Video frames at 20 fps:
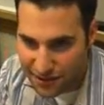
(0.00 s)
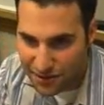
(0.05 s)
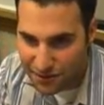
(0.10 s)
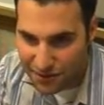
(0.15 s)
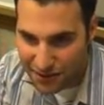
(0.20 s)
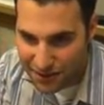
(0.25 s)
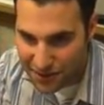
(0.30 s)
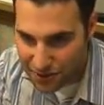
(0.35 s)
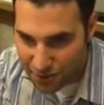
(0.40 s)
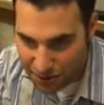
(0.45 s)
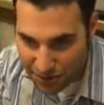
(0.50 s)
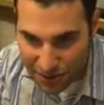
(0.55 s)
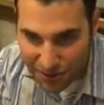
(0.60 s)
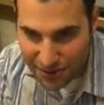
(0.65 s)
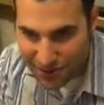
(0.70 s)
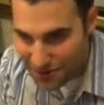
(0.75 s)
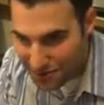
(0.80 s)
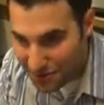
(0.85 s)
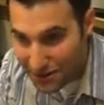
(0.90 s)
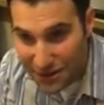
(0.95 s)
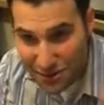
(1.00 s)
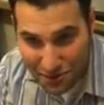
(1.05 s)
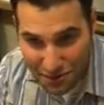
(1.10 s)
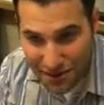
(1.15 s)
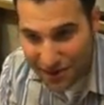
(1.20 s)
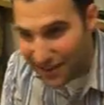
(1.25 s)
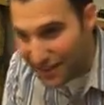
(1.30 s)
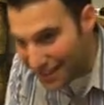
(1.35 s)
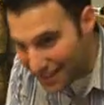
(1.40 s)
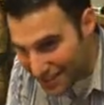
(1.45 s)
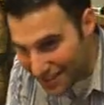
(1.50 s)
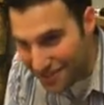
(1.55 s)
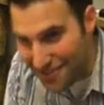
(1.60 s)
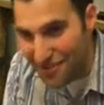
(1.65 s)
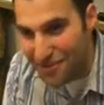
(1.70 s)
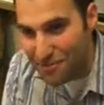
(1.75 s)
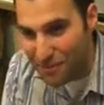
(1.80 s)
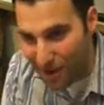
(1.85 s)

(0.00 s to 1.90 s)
You know, that's 32 clicks to go to